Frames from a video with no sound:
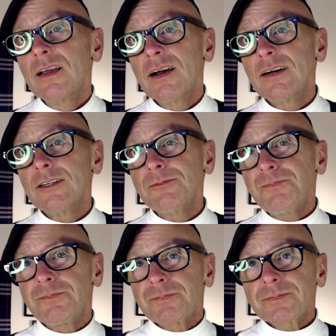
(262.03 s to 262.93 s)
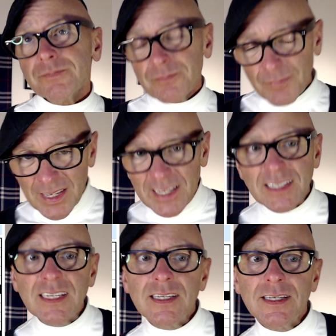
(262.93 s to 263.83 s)
Um, it
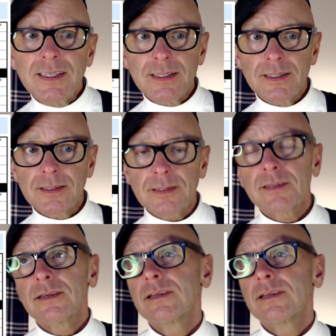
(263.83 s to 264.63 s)
is,